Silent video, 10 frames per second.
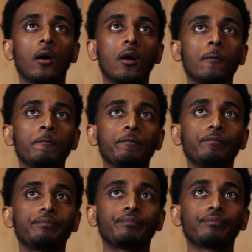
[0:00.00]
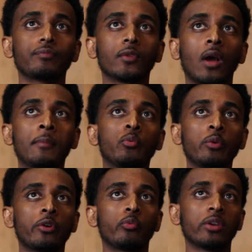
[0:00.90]
I
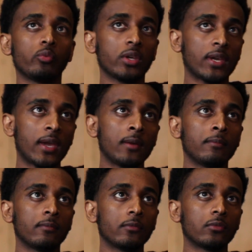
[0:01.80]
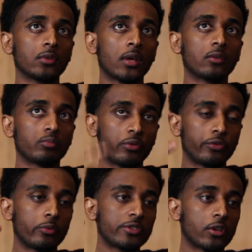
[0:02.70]
mean, we came, like,
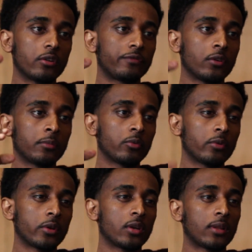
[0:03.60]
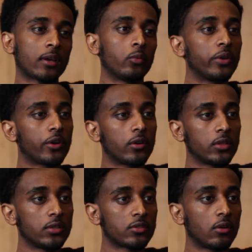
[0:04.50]
before we started filming, we were here like a week
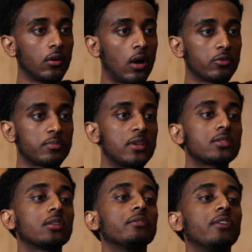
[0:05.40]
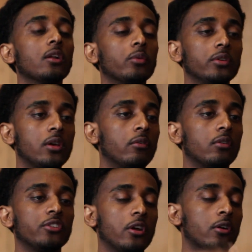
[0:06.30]
early, so I was basically following
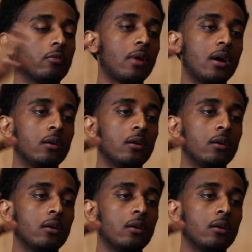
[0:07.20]
Darren